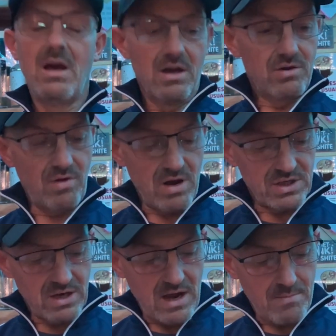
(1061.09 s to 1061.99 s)
Christ,
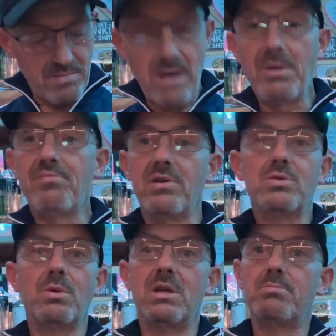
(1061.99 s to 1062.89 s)
I'm impressed
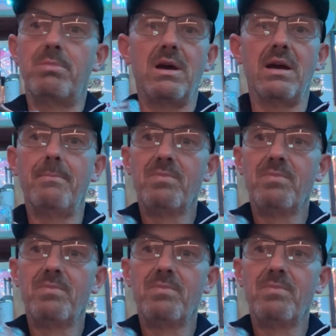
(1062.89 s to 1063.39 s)
with this beer.